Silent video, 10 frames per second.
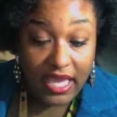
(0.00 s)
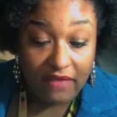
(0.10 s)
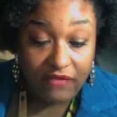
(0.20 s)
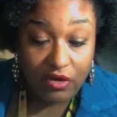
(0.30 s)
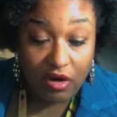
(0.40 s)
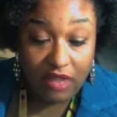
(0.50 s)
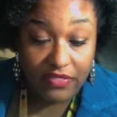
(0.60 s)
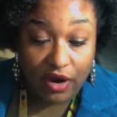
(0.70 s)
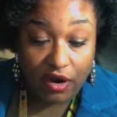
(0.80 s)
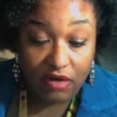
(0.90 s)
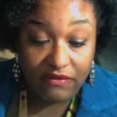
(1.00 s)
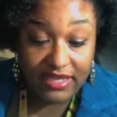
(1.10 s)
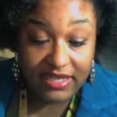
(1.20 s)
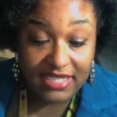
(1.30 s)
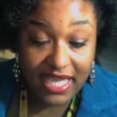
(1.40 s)
if you are in the
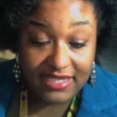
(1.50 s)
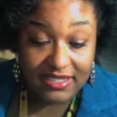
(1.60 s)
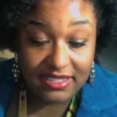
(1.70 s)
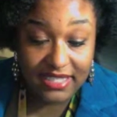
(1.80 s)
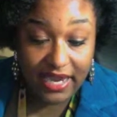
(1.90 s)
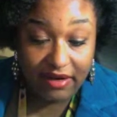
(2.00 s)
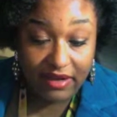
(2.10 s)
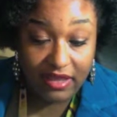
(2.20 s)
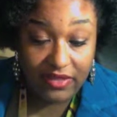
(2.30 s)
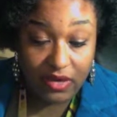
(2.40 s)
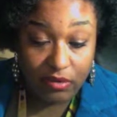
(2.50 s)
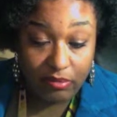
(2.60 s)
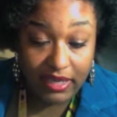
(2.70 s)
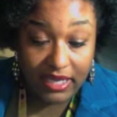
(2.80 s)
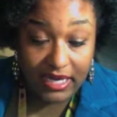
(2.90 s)
Irving, Texas area, there will
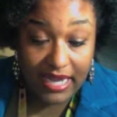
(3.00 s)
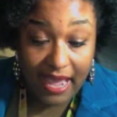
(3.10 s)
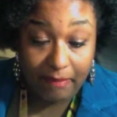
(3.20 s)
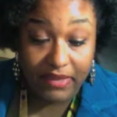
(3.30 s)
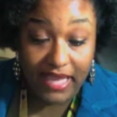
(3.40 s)
be a nappy